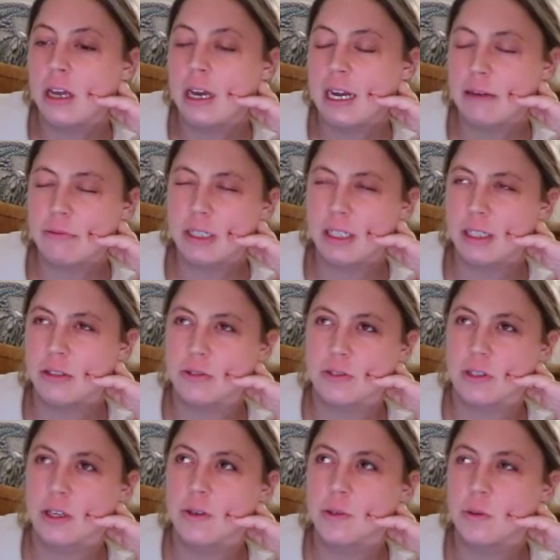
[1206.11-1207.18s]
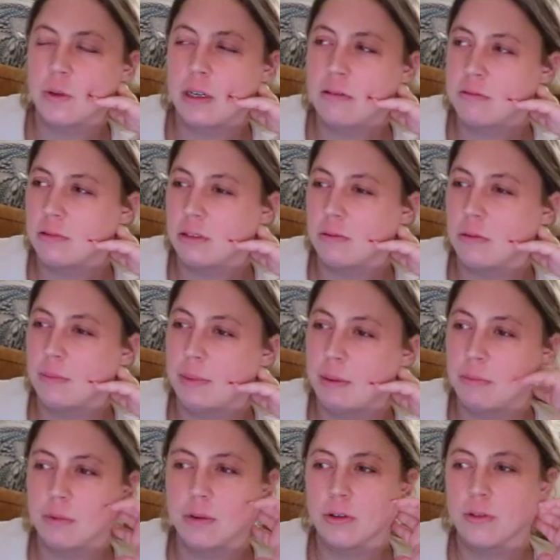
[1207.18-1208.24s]
I read it years ago, so I don't really
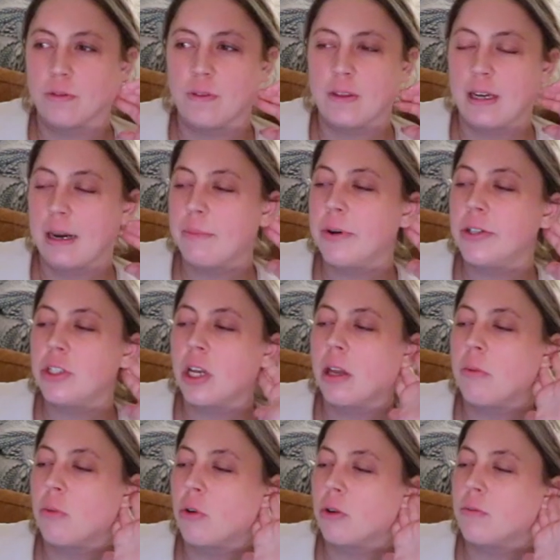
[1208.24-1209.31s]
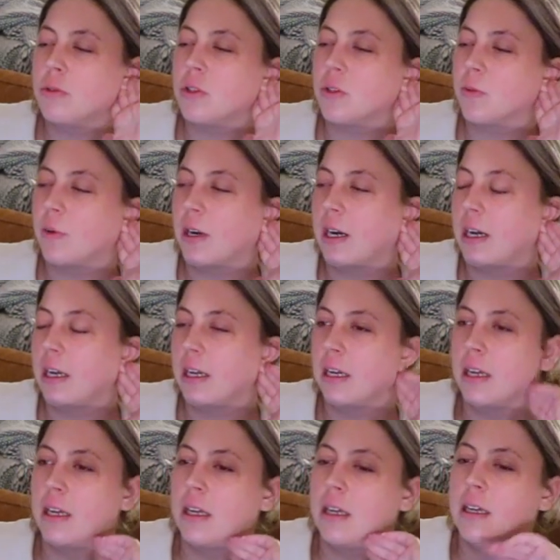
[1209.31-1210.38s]
remember that much anymore, which is why
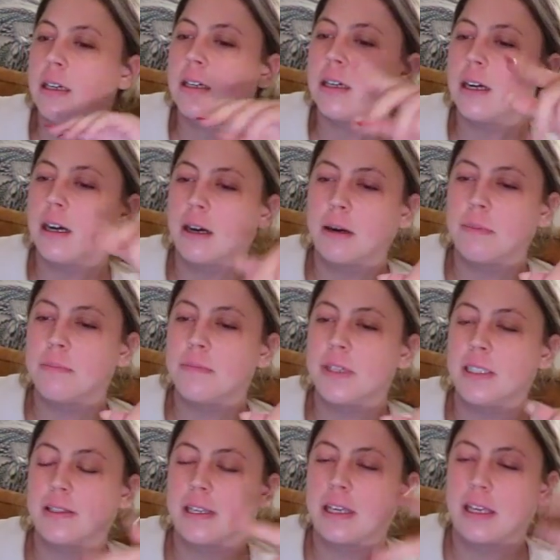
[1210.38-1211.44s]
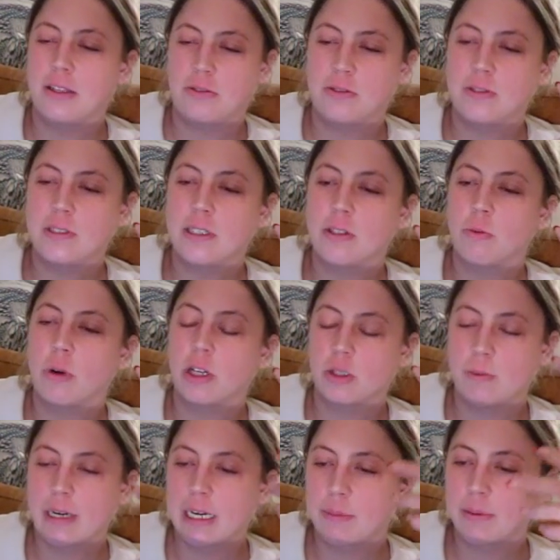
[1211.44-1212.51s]
um, it's like interesting to watch
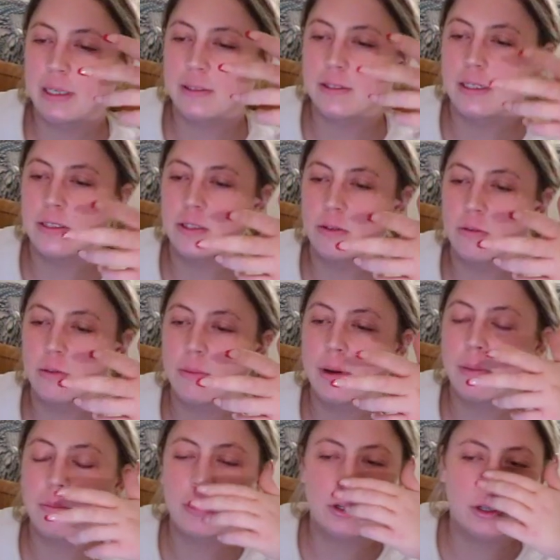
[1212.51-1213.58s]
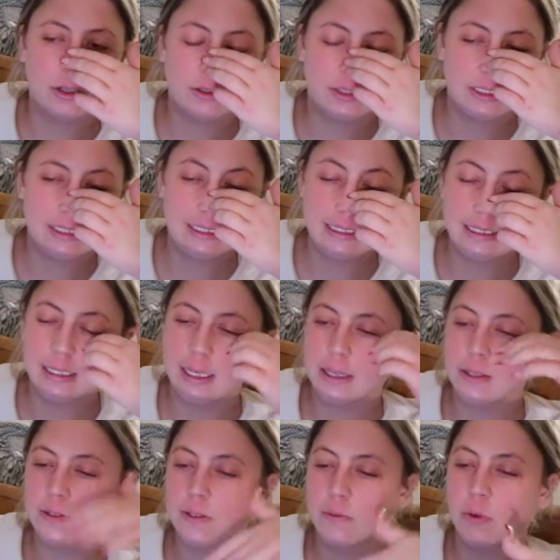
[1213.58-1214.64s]
back because I don't remember the
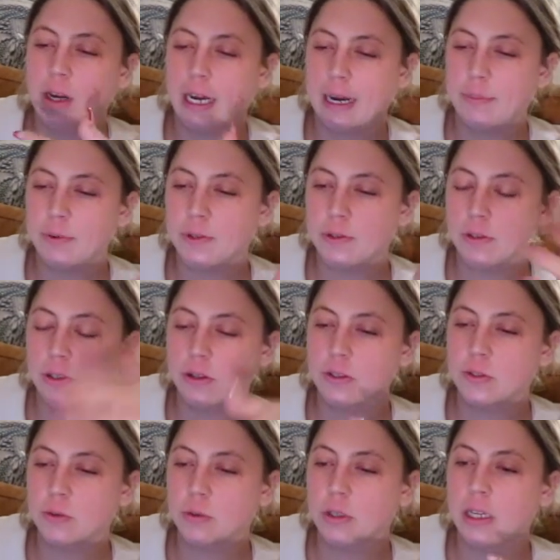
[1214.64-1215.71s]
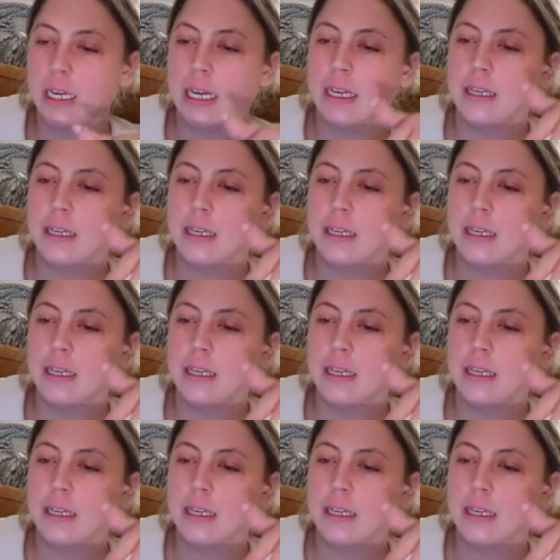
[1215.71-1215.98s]
details of what happened throughout the story.